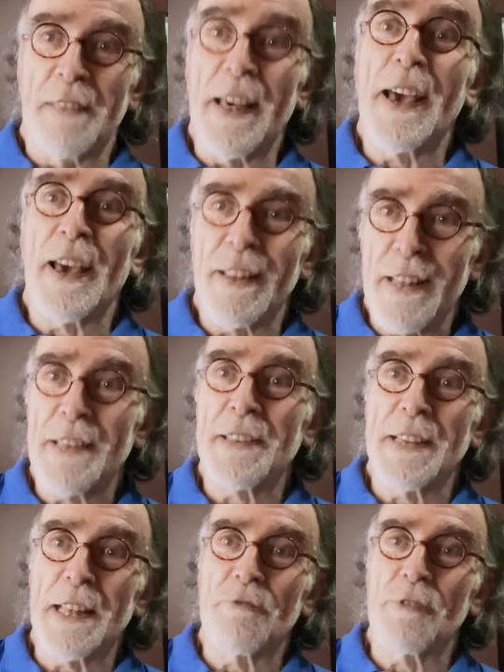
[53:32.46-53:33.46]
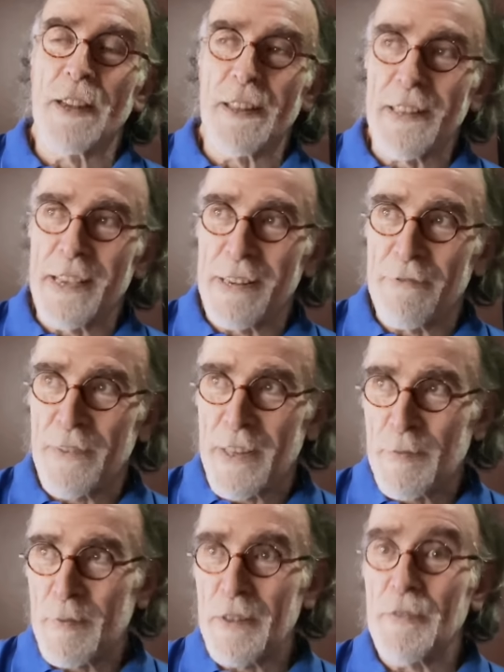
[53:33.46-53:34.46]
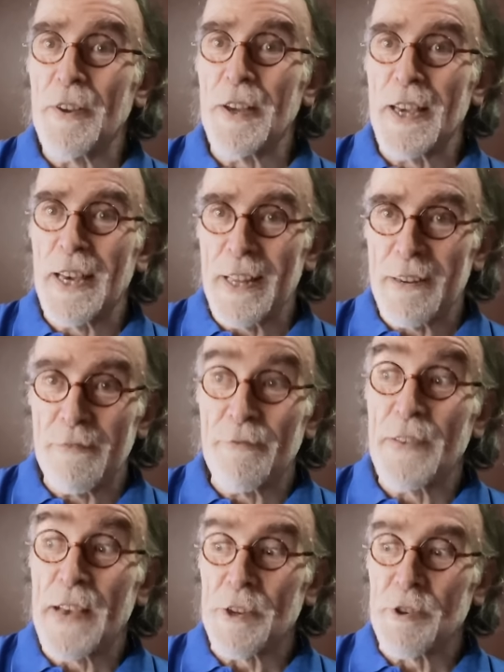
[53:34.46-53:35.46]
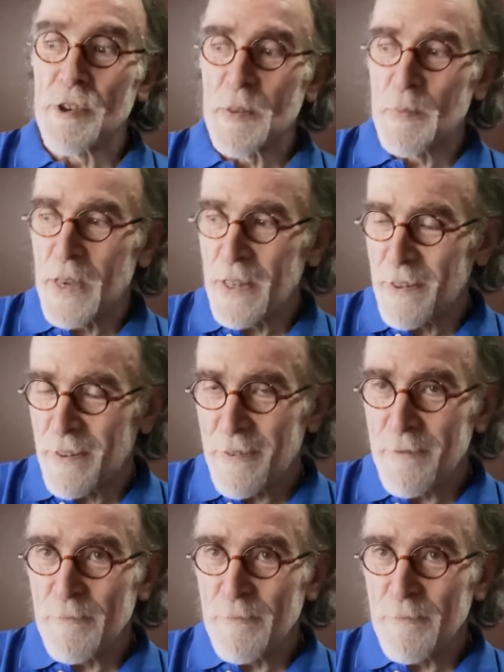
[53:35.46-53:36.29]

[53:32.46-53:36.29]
there, there's another real estate investment if you can get factory space.